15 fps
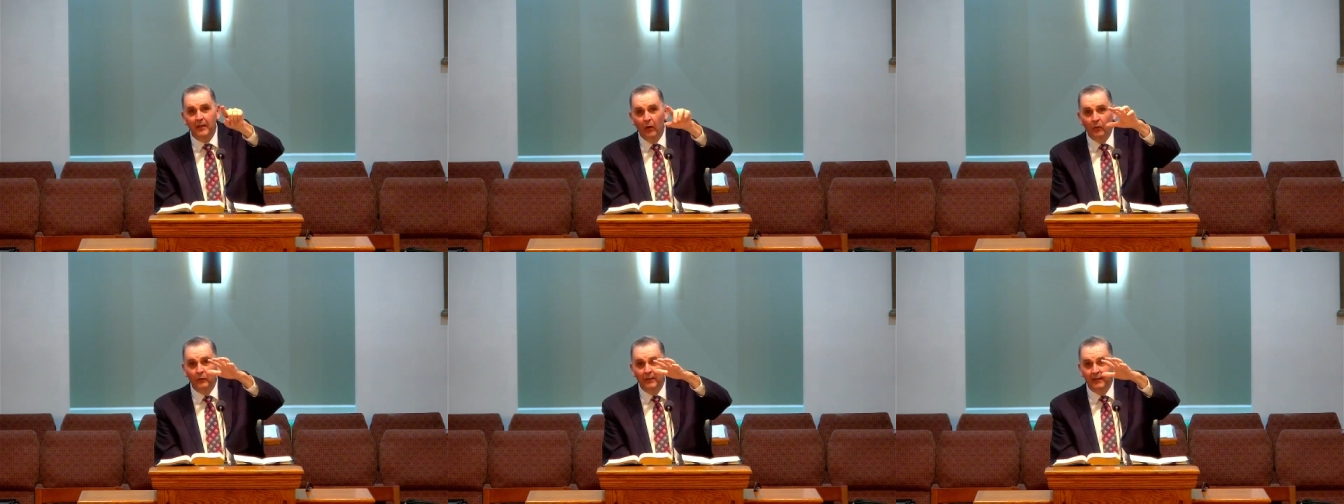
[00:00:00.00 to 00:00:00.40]

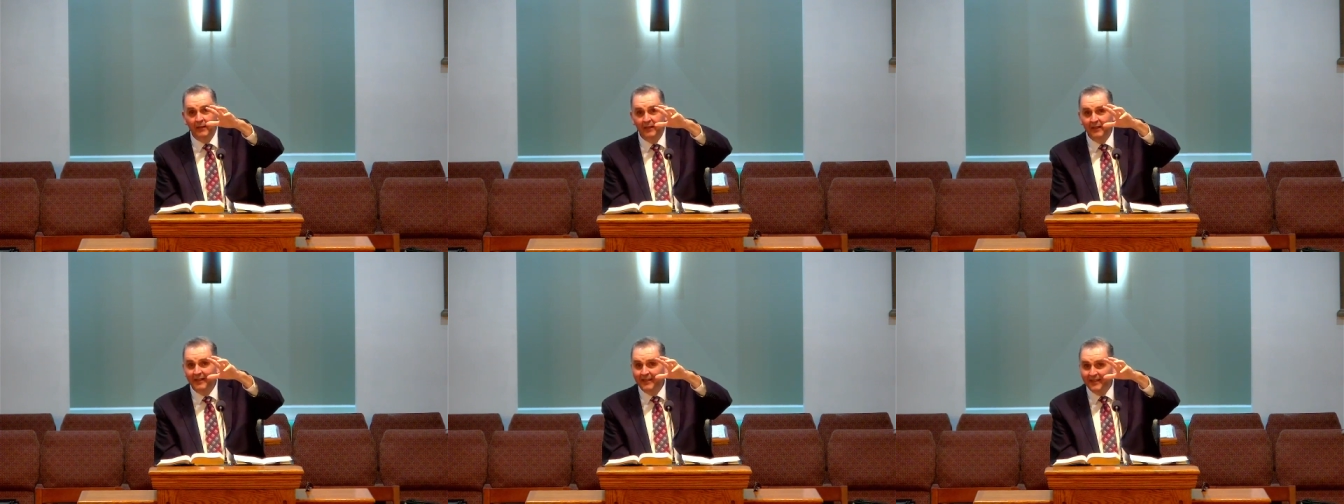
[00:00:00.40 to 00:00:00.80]
only
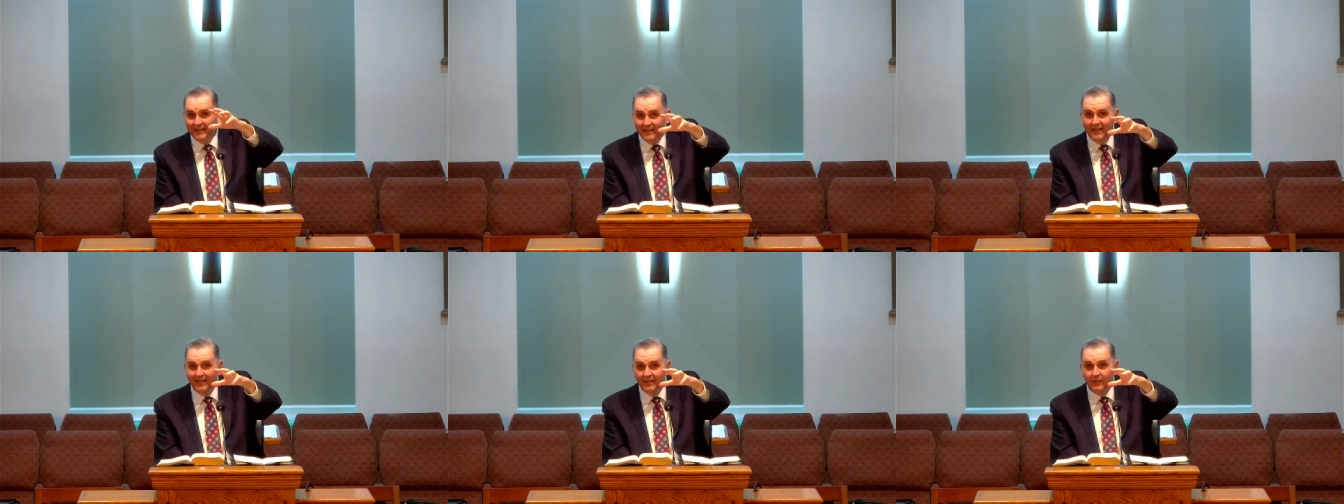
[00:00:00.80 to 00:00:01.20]

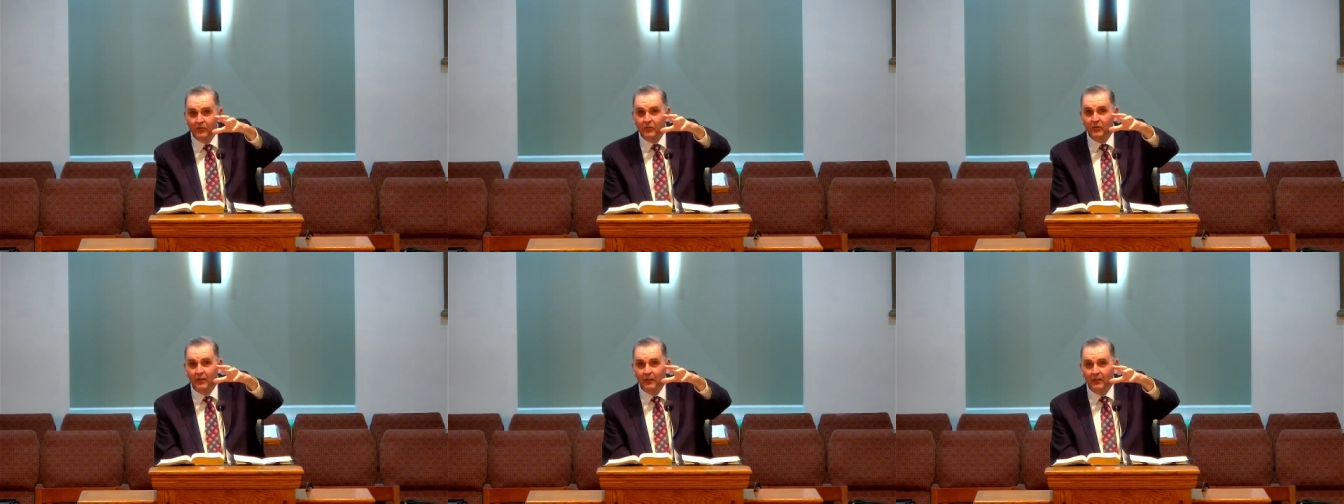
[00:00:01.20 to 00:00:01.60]

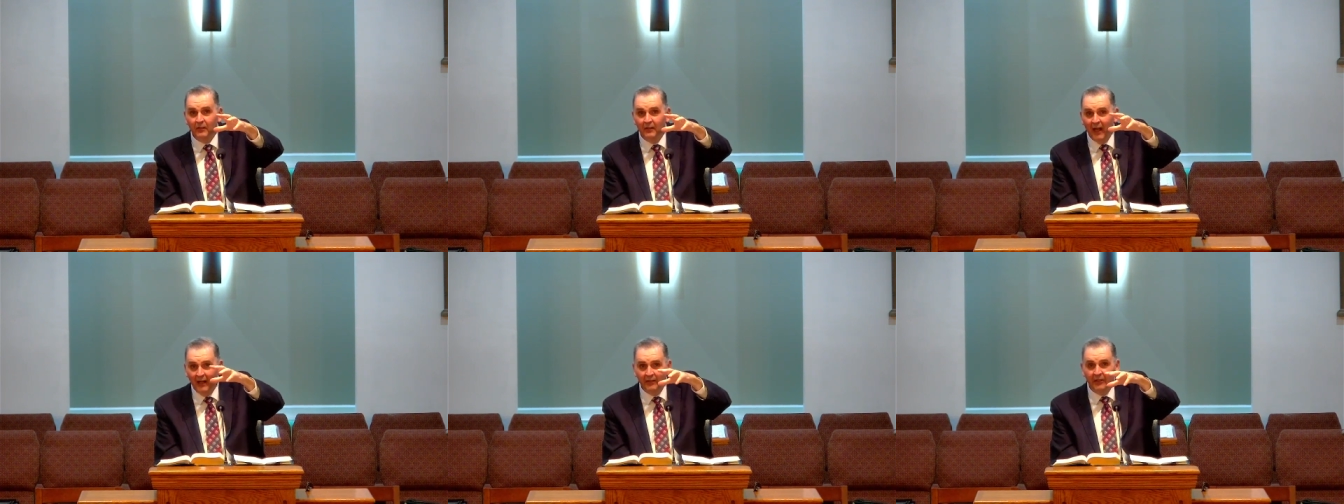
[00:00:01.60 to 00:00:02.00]
he's
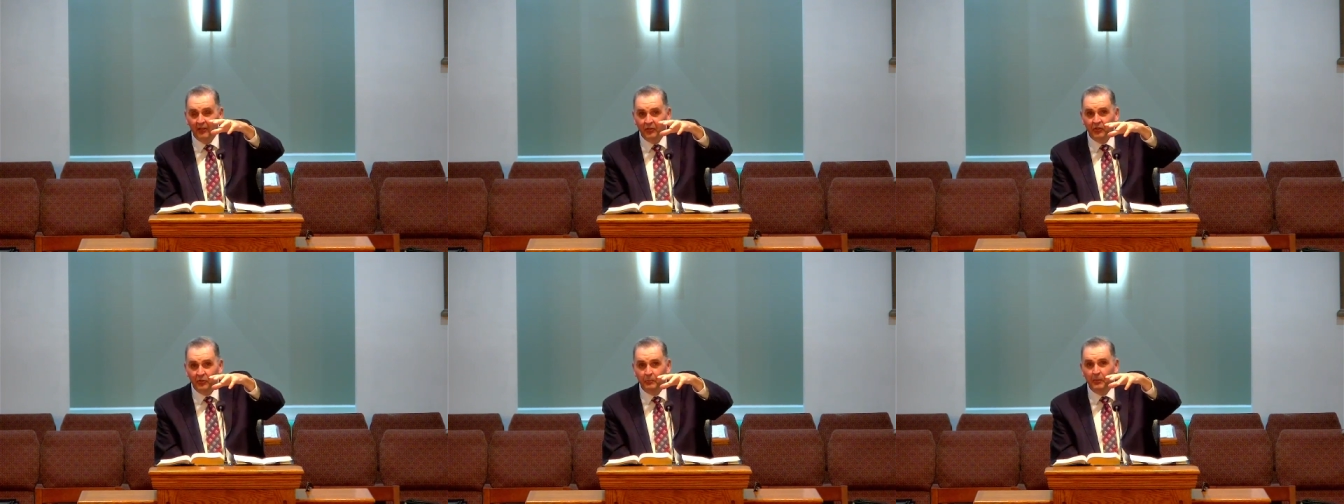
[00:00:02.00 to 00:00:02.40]
not going to
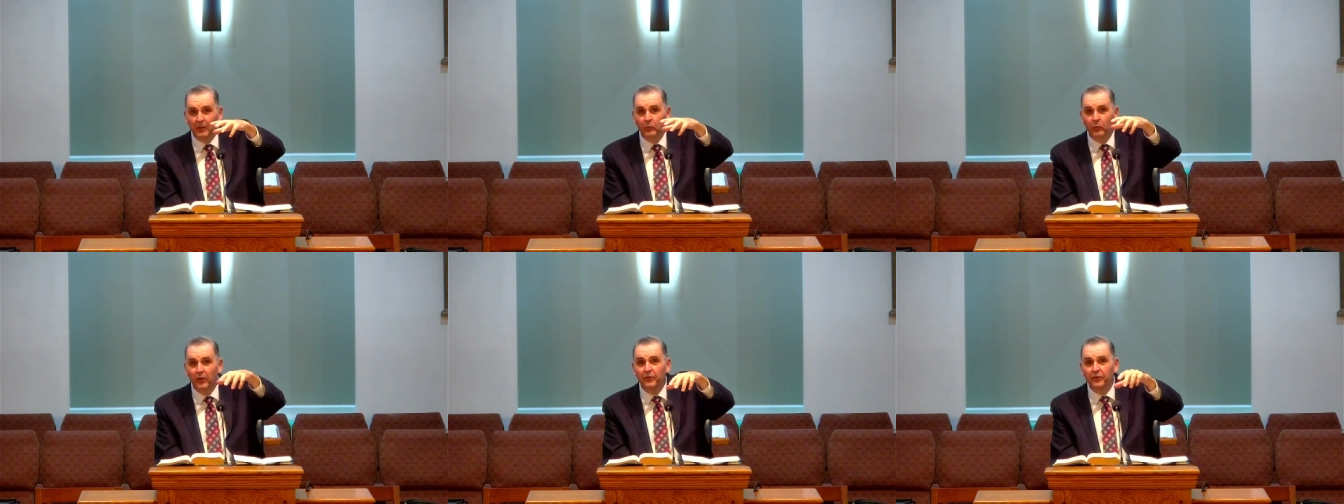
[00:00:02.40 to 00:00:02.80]
just be
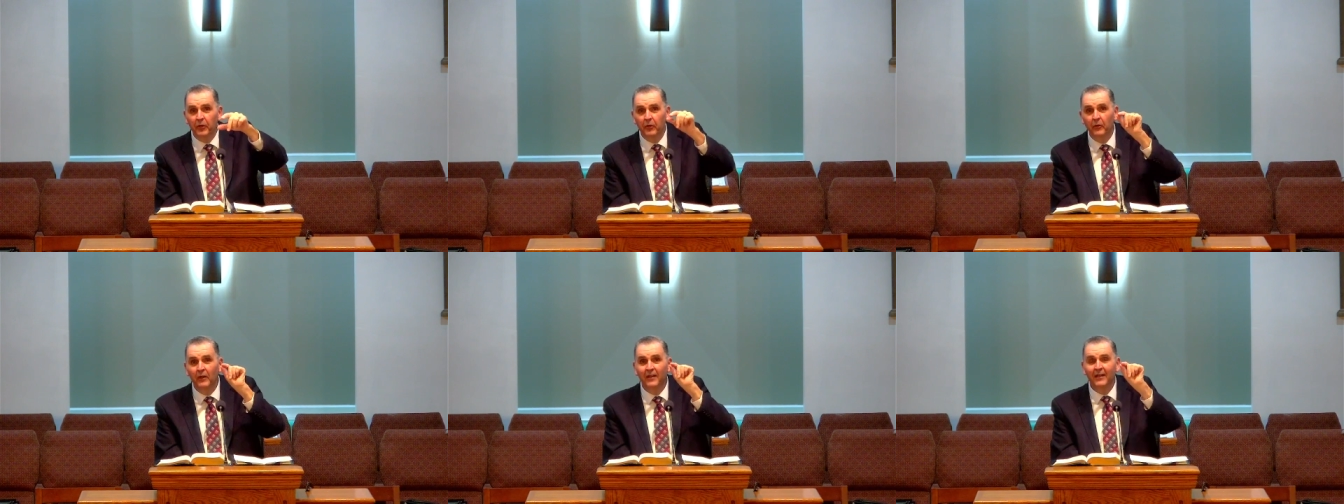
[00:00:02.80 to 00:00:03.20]
with
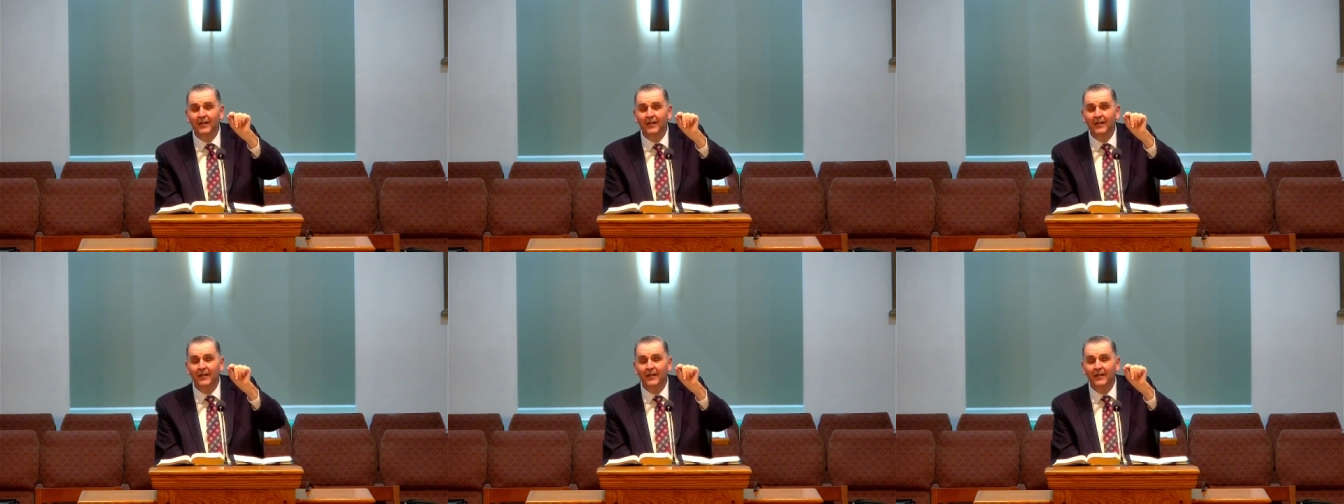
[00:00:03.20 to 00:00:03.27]
you,